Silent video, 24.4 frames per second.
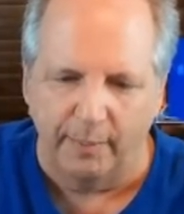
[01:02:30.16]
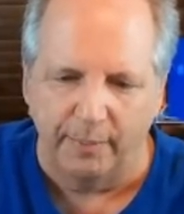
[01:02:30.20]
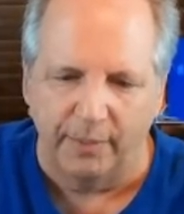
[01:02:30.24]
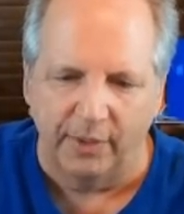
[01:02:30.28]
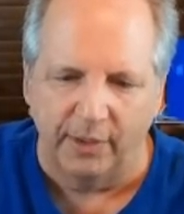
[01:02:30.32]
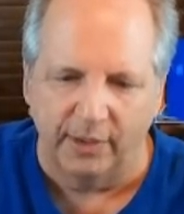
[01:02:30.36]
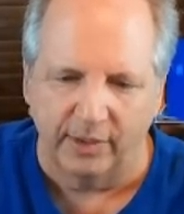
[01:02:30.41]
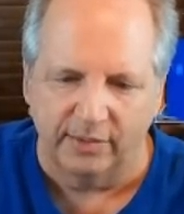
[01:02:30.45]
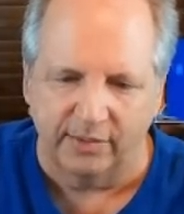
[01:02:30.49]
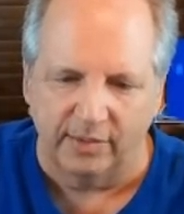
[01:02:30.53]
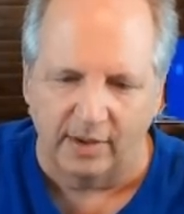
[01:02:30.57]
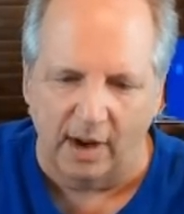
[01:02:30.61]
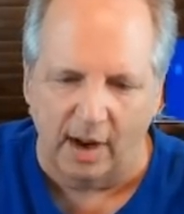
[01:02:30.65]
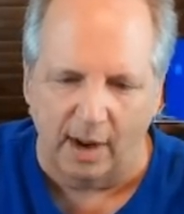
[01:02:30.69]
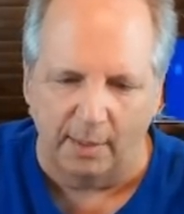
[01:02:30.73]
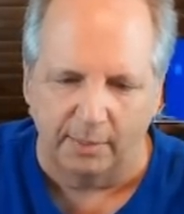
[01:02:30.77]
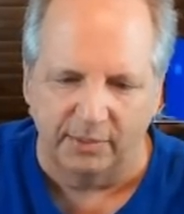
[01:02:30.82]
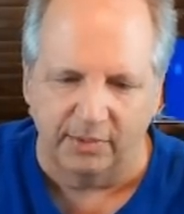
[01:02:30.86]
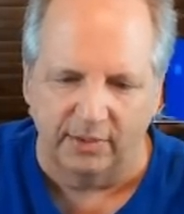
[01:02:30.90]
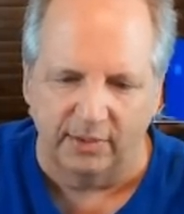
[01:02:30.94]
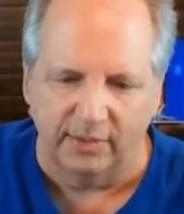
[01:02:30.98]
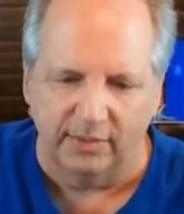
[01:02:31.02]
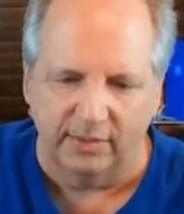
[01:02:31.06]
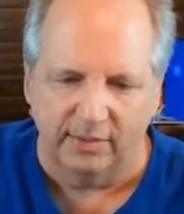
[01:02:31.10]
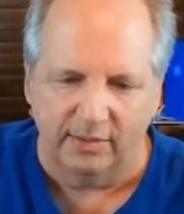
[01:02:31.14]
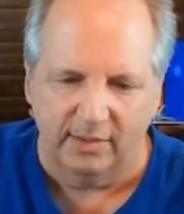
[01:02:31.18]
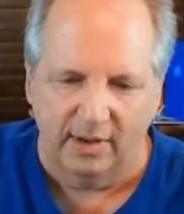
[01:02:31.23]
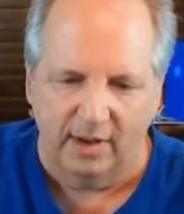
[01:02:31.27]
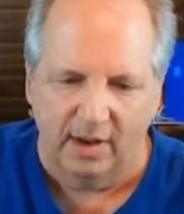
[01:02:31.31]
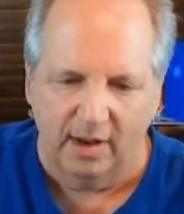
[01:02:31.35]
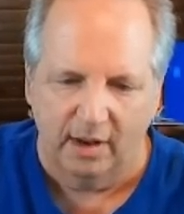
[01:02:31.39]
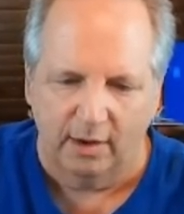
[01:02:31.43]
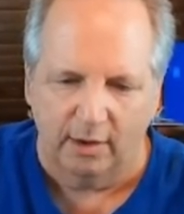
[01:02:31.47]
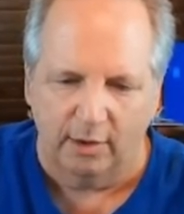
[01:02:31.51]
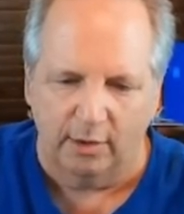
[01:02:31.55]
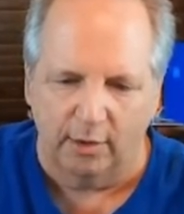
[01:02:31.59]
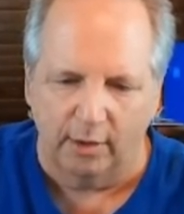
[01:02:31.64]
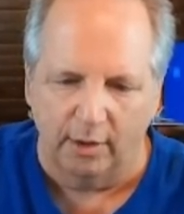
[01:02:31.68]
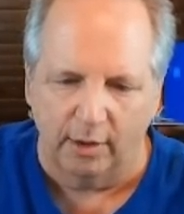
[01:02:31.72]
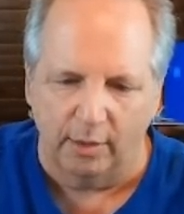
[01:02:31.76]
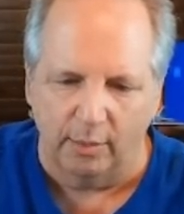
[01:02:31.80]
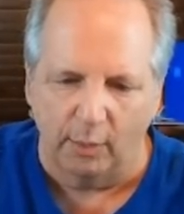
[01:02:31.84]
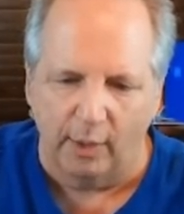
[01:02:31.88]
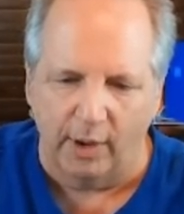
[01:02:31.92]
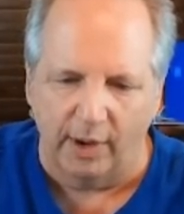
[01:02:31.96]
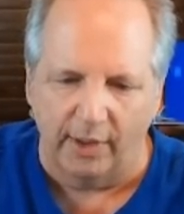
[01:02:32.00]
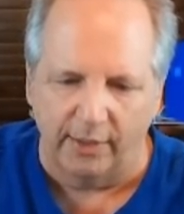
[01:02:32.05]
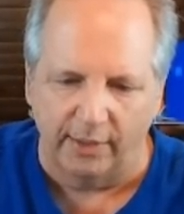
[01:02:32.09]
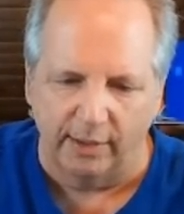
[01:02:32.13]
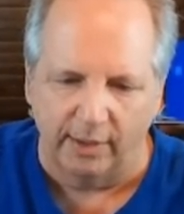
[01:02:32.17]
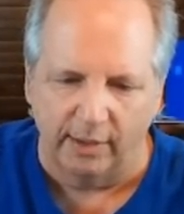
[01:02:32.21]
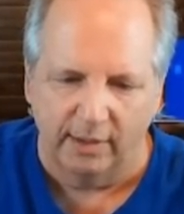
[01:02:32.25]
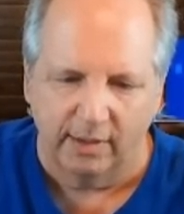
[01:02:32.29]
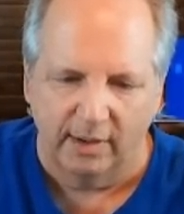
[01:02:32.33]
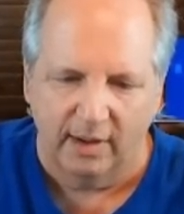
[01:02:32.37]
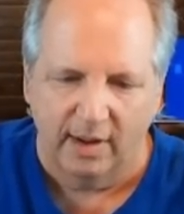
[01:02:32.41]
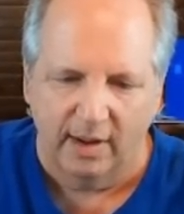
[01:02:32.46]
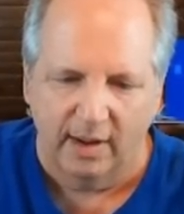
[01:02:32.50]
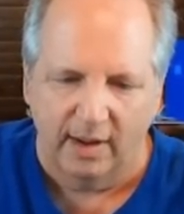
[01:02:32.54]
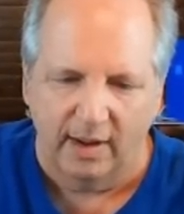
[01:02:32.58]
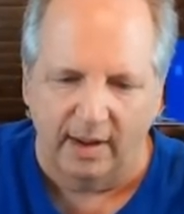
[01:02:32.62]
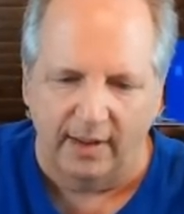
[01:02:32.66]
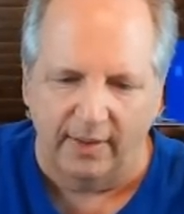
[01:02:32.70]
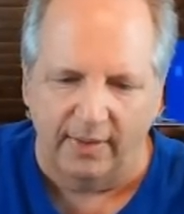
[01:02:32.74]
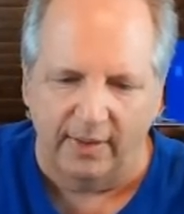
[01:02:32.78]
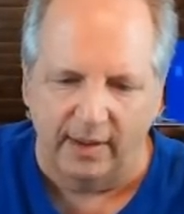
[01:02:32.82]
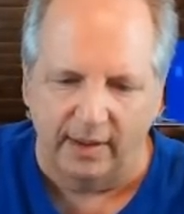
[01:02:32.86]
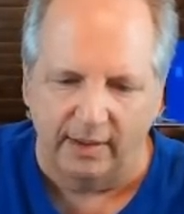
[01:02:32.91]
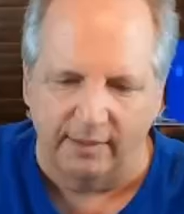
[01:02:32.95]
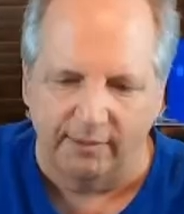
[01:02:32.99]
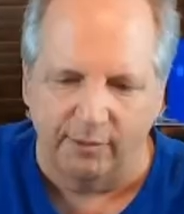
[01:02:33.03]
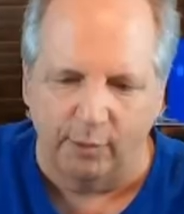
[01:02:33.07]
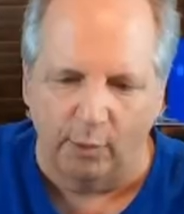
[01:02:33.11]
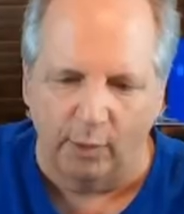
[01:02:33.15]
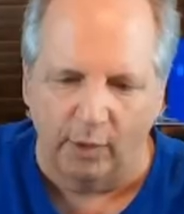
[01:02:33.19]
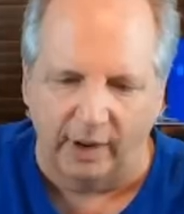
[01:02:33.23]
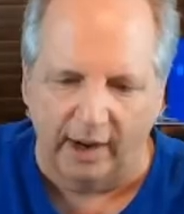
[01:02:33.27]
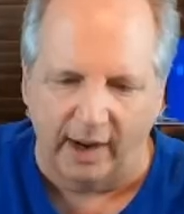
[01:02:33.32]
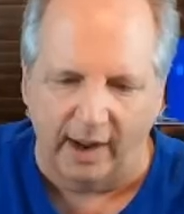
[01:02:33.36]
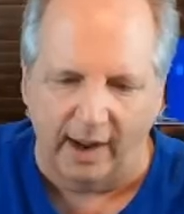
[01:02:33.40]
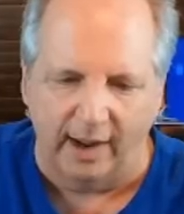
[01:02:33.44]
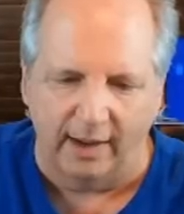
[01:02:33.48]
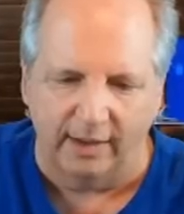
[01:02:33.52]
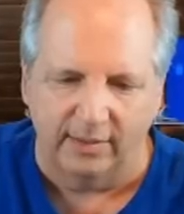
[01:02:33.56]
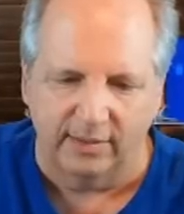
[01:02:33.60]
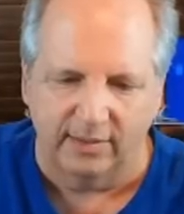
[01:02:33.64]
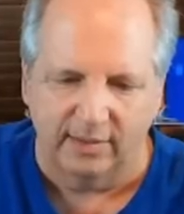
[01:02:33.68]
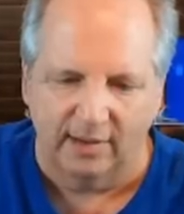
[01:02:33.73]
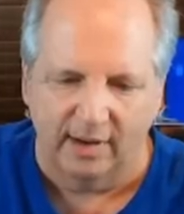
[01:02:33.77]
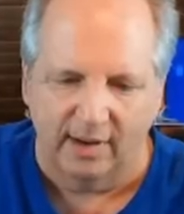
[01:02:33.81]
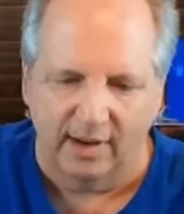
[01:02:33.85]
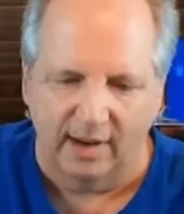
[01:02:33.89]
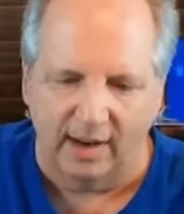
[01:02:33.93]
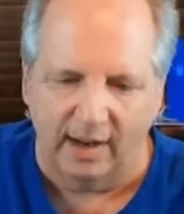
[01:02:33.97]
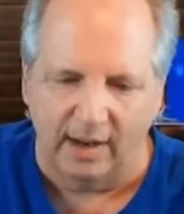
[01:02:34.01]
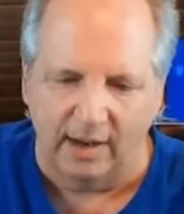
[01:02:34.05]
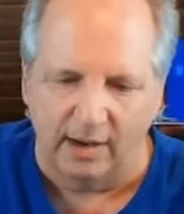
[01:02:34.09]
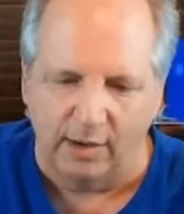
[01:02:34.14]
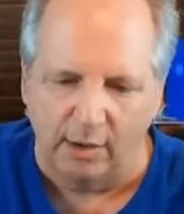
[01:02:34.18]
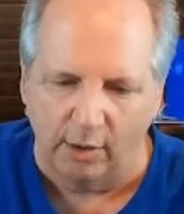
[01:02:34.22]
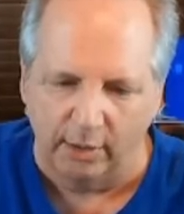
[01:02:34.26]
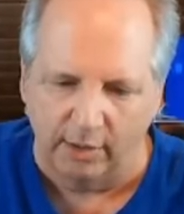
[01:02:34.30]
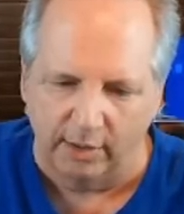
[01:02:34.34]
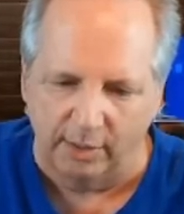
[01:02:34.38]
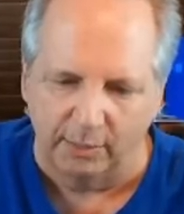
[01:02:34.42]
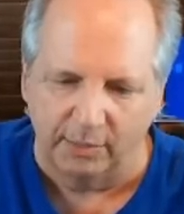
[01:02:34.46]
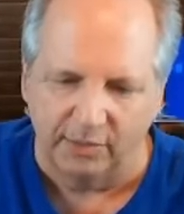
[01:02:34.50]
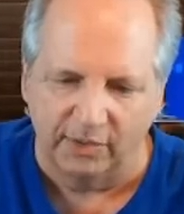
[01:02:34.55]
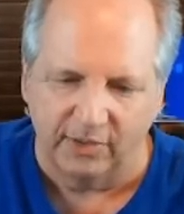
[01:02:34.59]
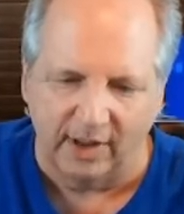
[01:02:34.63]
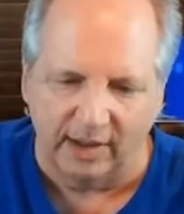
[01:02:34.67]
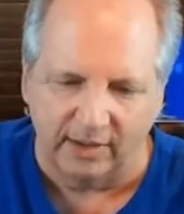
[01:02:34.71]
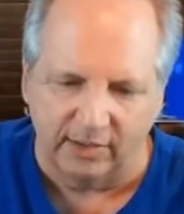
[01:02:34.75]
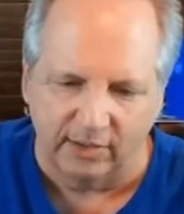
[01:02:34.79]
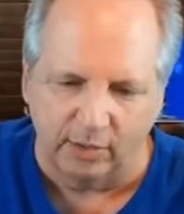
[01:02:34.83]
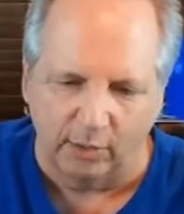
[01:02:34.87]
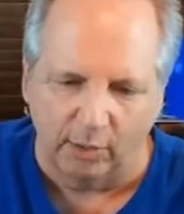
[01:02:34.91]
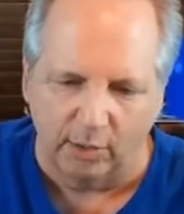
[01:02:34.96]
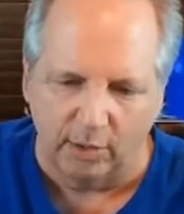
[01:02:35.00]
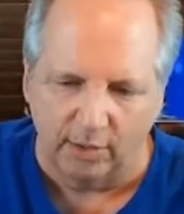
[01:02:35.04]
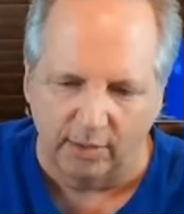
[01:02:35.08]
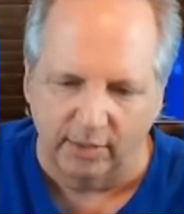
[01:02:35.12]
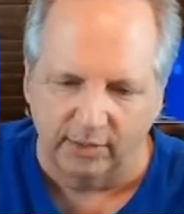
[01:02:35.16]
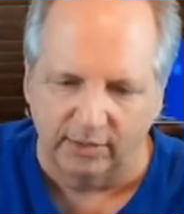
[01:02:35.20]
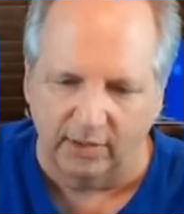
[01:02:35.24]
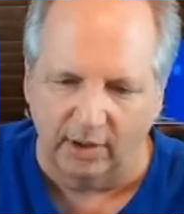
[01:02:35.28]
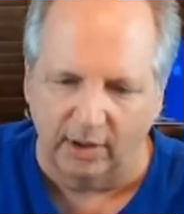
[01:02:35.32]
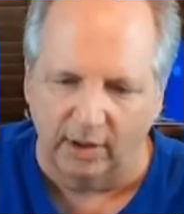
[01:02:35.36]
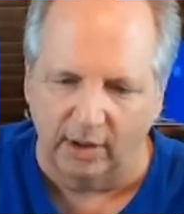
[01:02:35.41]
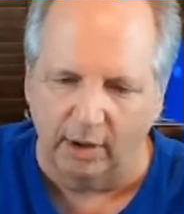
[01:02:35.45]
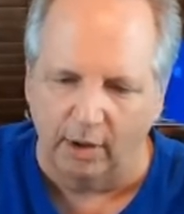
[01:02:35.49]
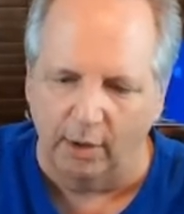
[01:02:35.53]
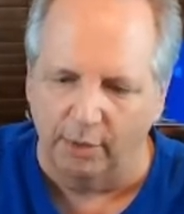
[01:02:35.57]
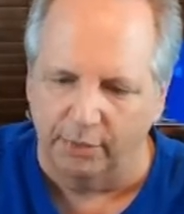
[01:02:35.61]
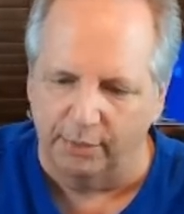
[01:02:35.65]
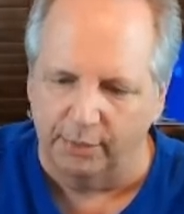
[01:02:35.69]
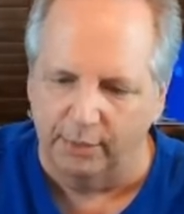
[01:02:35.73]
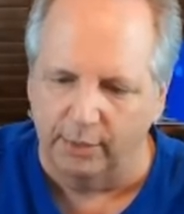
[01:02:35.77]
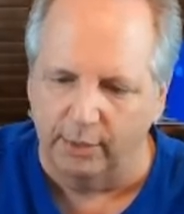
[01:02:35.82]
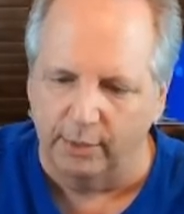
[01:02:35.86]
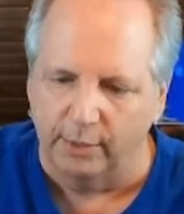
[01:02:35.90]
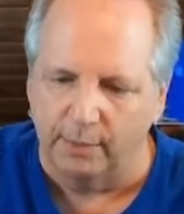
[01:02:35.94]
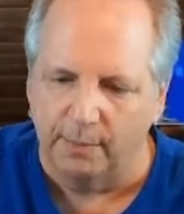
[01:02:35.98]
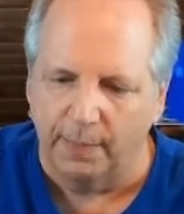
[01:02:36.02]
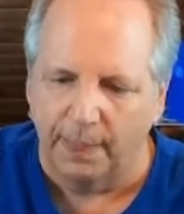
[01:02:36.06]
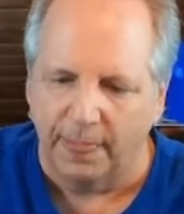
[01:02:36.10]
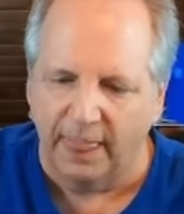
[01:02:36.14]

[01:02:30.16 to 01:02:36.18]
Synopsis, current weather, and then forecasts and NOTAMs. That's the order it's going to go through.